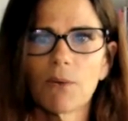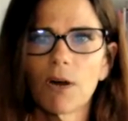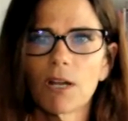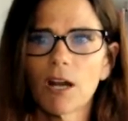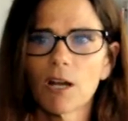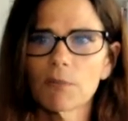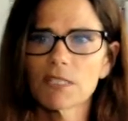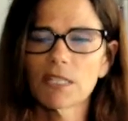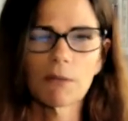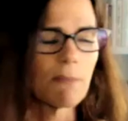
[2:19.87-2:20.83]
One arm
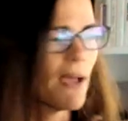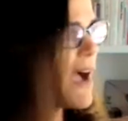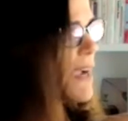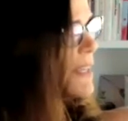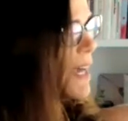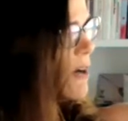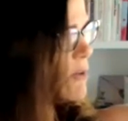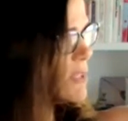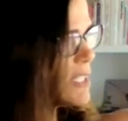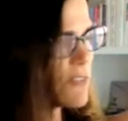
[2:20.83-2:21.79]
is going to be back.
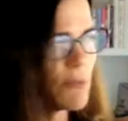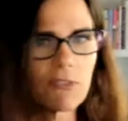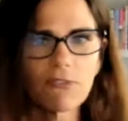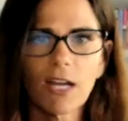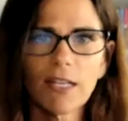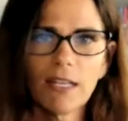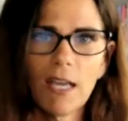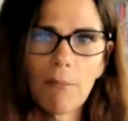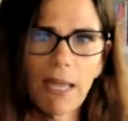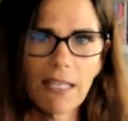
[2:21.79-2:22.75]
Now, leader from the front
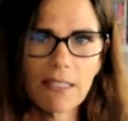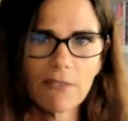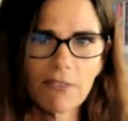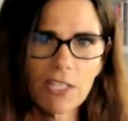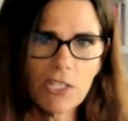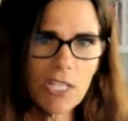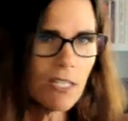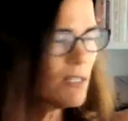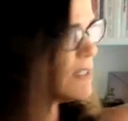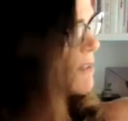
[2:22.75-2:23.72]
paints a
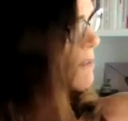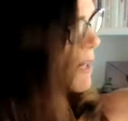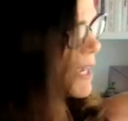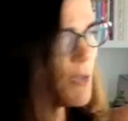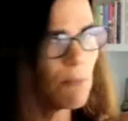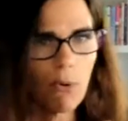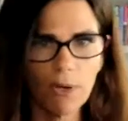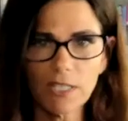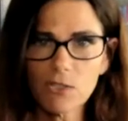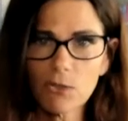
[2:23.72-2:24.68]
vision, right? And
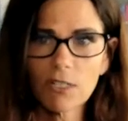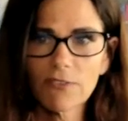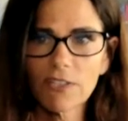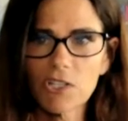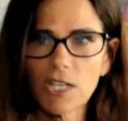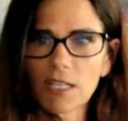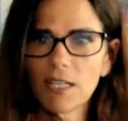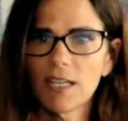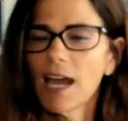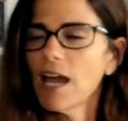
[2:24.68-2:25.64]
points toward a
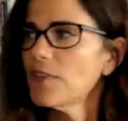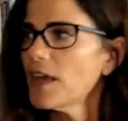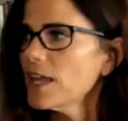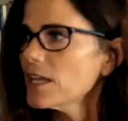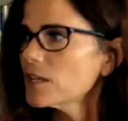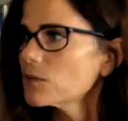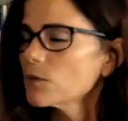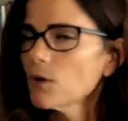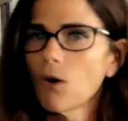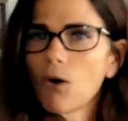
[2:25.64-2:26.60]
vision, and they
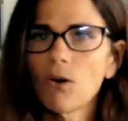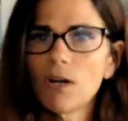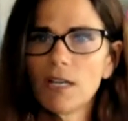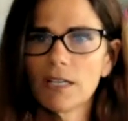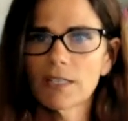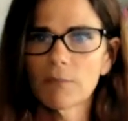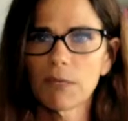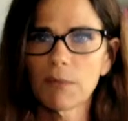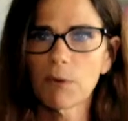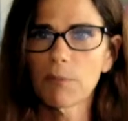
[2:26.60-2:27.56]
enroll the
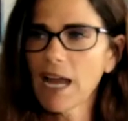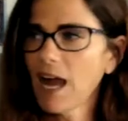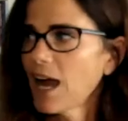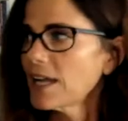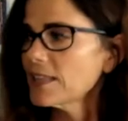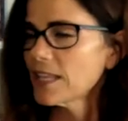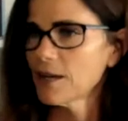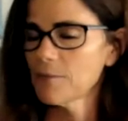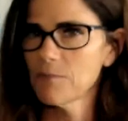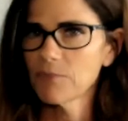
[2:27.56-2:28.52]
people behind
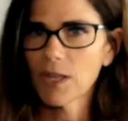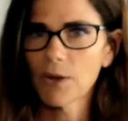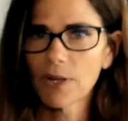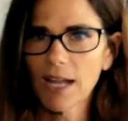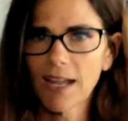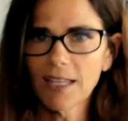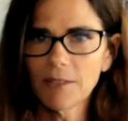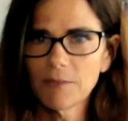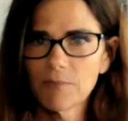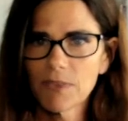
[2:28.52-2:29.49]
them,
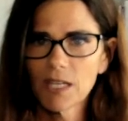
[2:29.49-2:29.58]
okay?